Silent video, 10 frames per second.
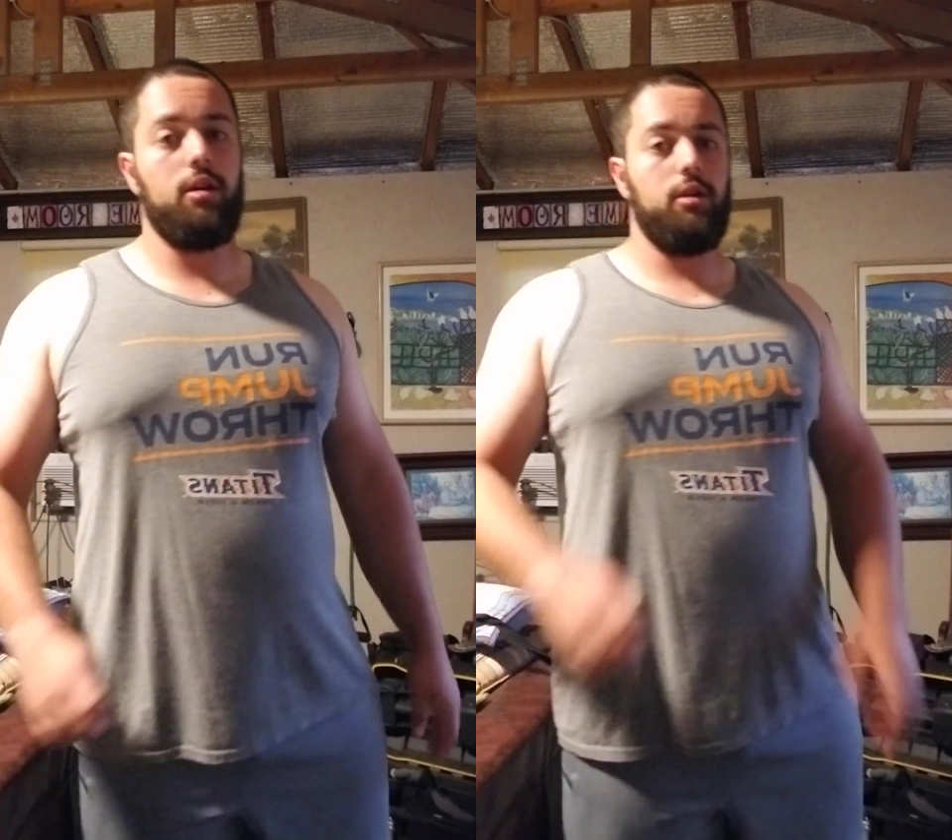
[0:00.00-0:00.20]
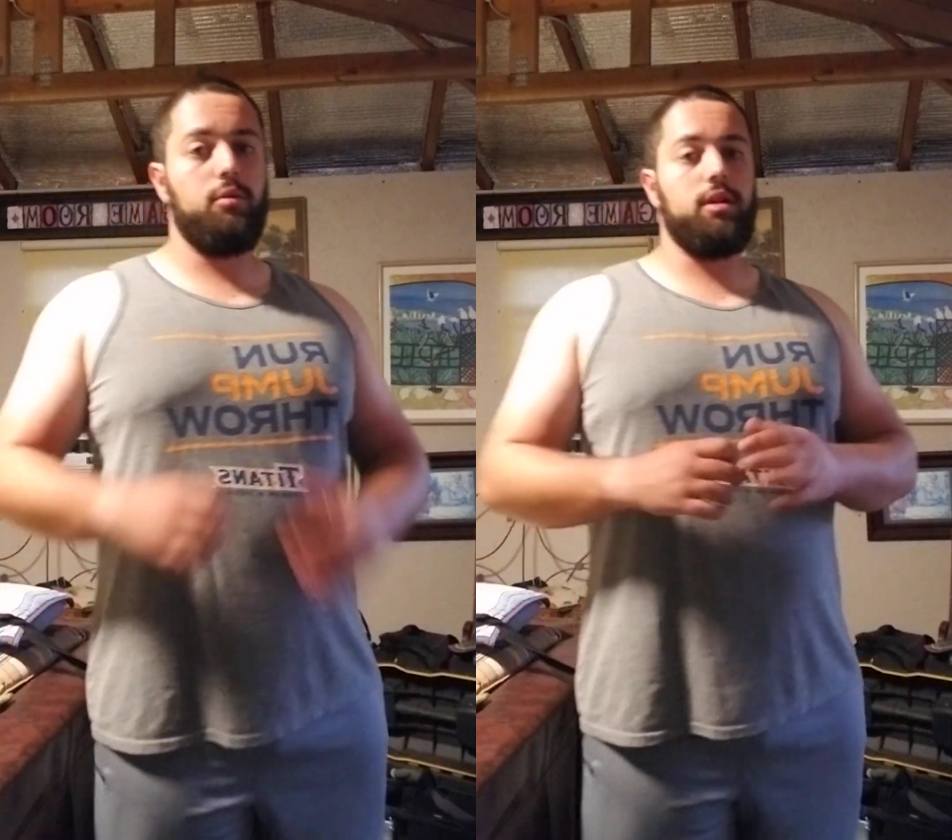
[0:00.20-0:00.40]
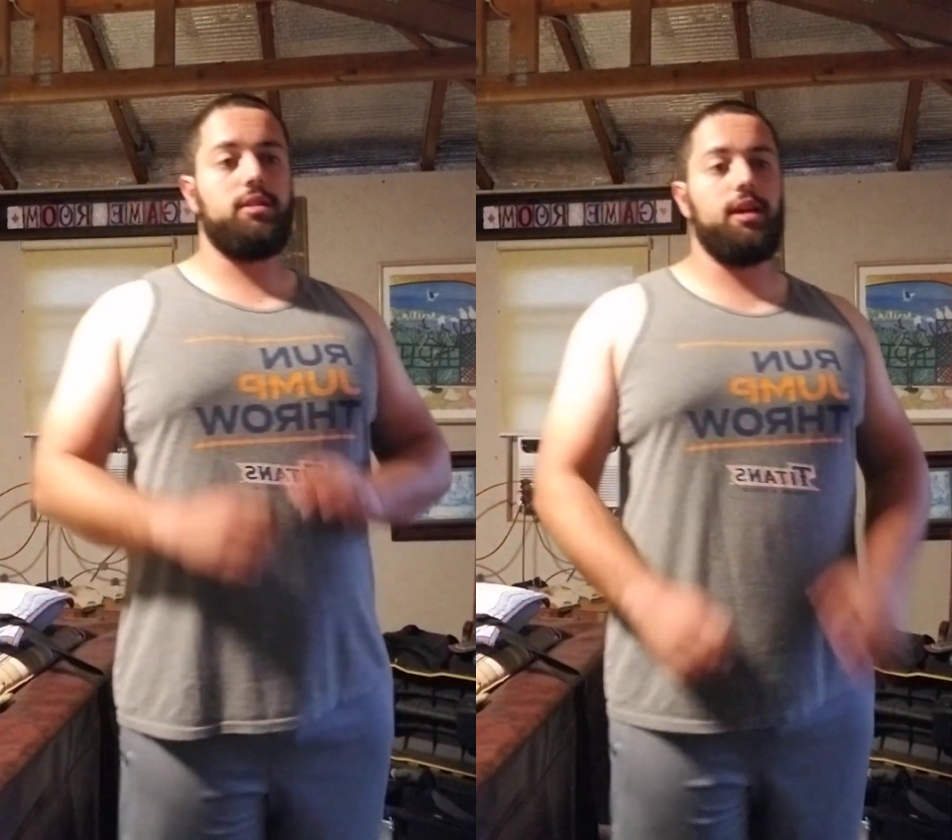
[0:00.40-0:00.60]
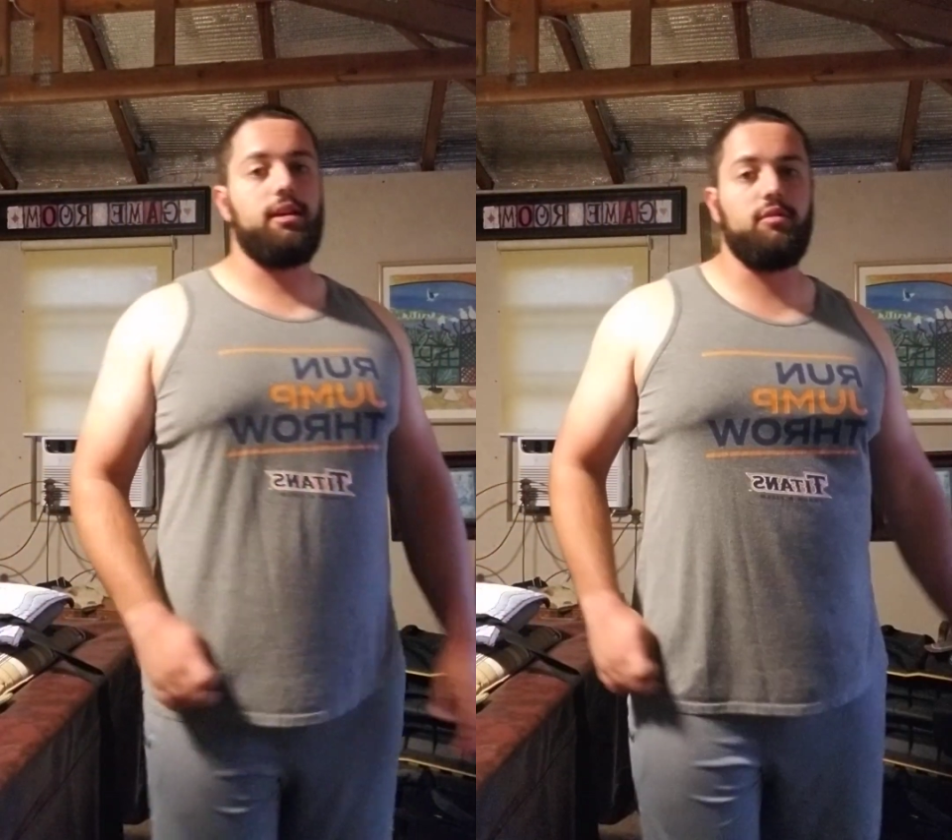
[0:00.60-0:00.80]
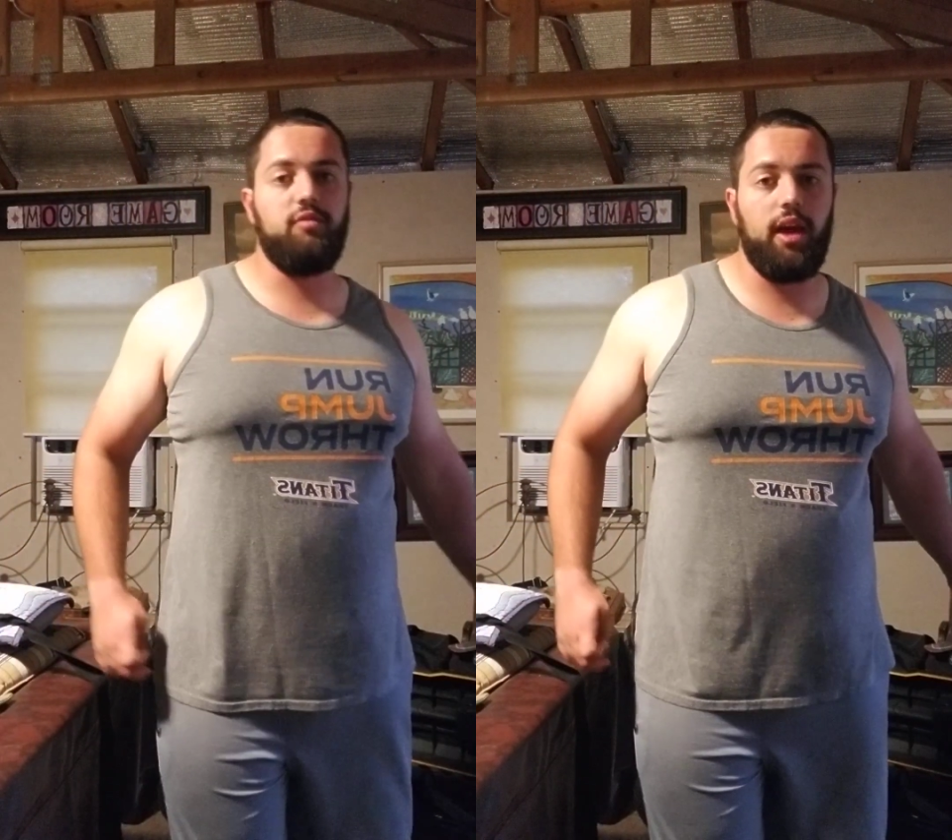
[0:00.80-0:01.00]
You want to take
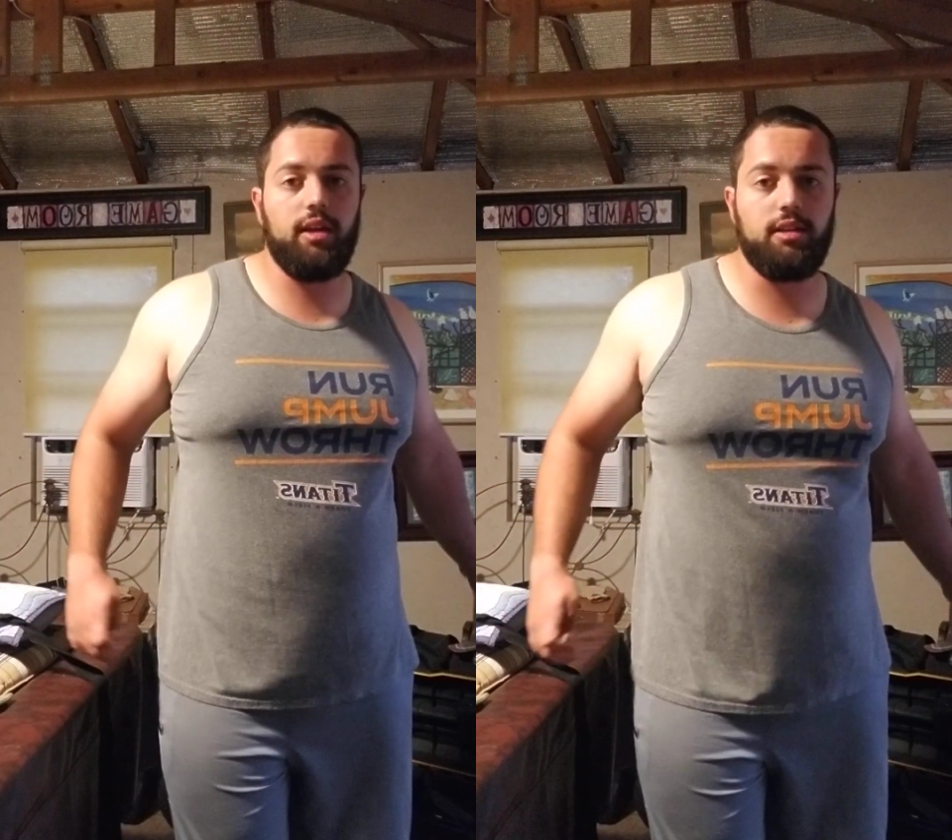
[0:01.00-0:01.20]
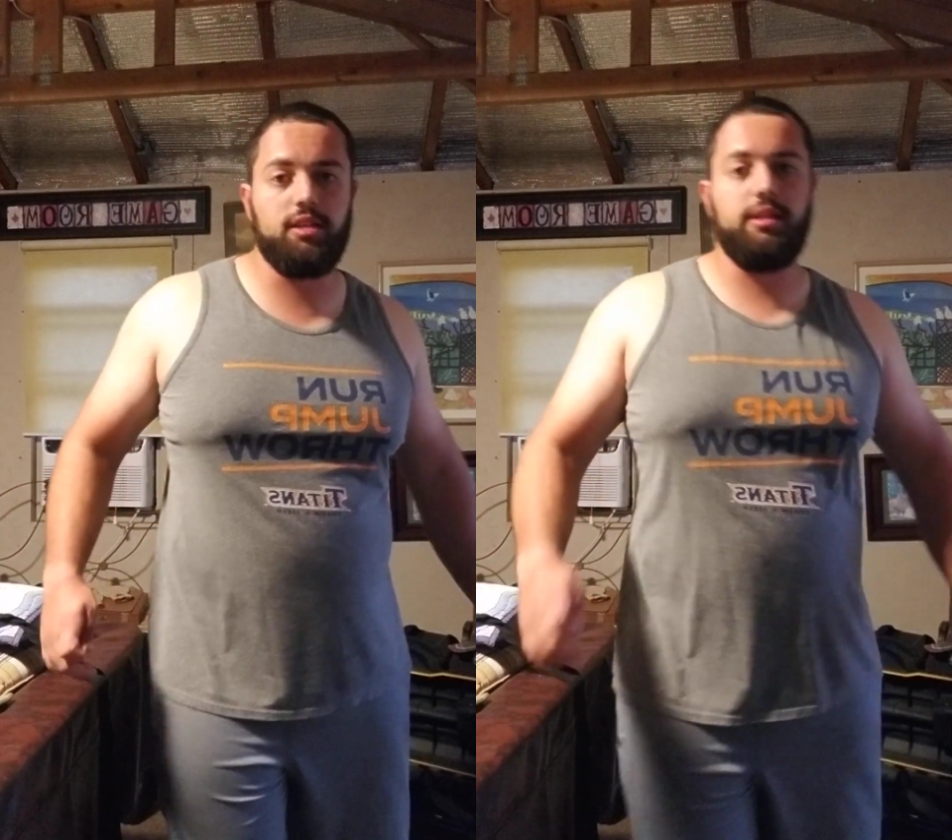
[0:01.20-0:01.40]
advantage of